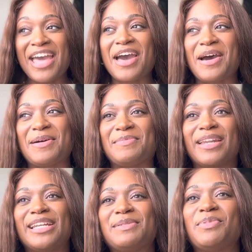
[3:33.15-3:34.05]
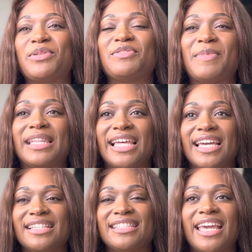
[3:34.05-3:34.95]
But I did both of my
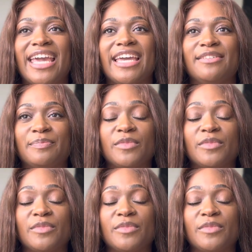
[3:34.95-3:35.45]
legs, and